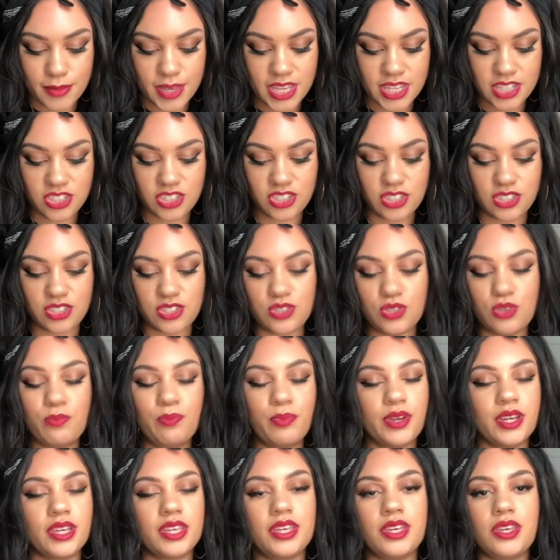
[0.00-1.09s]
It's just
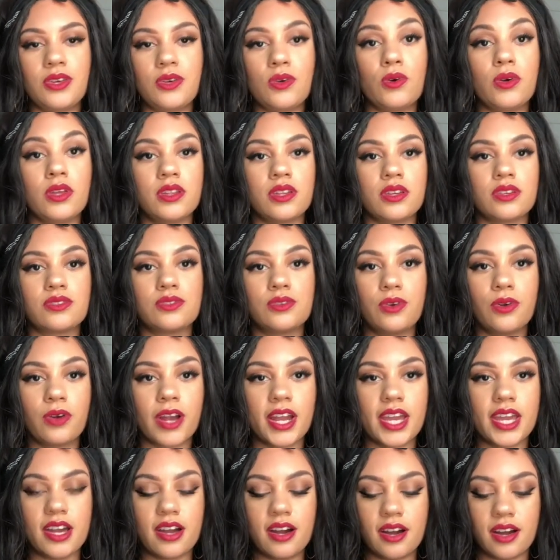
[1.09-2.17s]
super cute. It looks
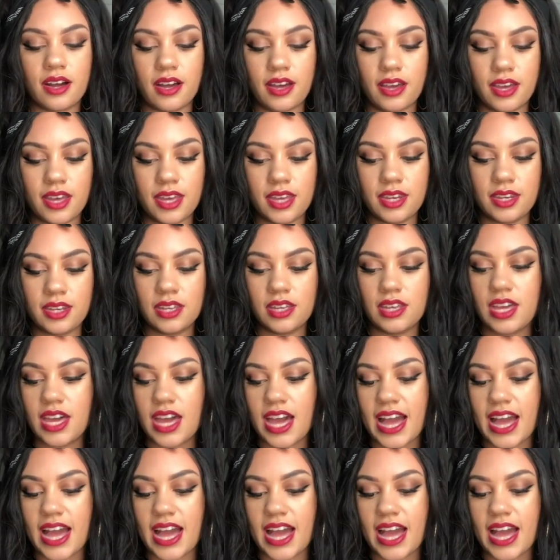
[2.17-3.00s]
great on.